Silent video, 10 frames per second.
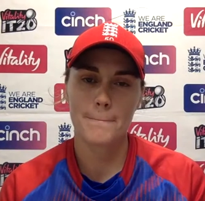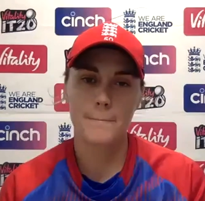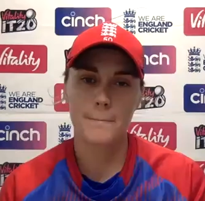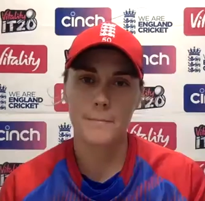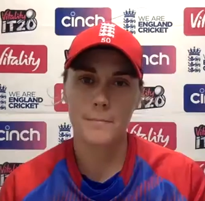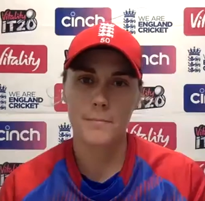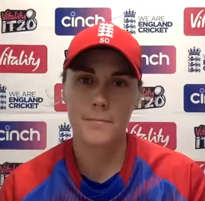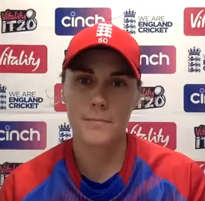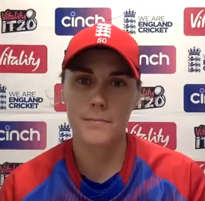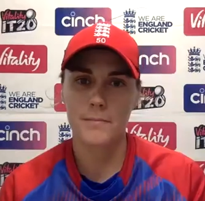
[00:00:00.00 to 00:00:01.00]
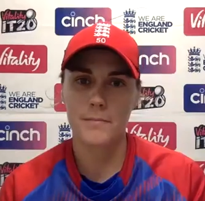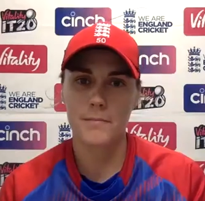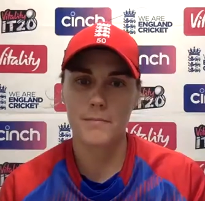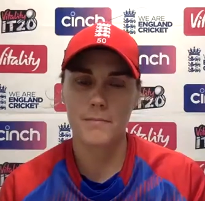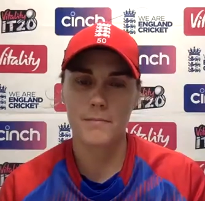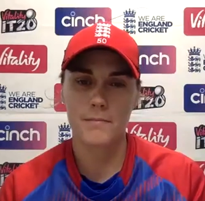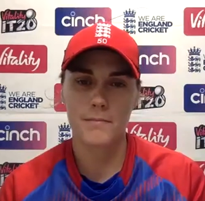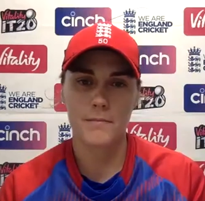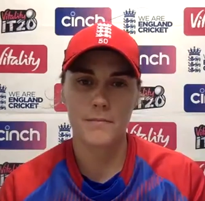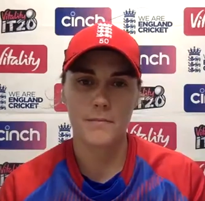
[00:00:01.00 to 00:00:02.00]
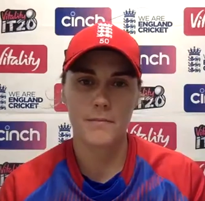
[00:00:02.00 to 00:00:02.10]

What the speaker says: (silence)